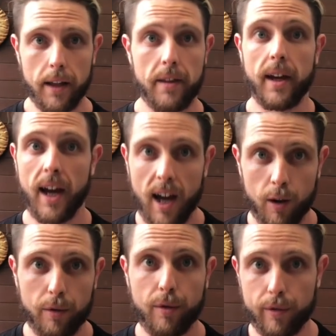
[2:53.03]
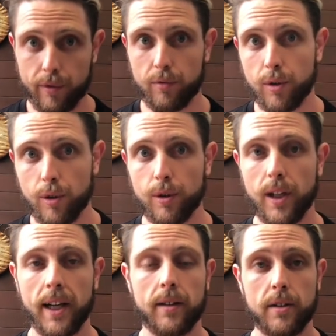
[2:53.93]
their health overall,
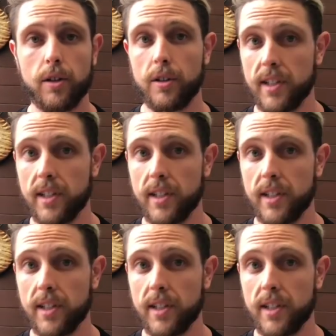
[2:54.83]
and you know,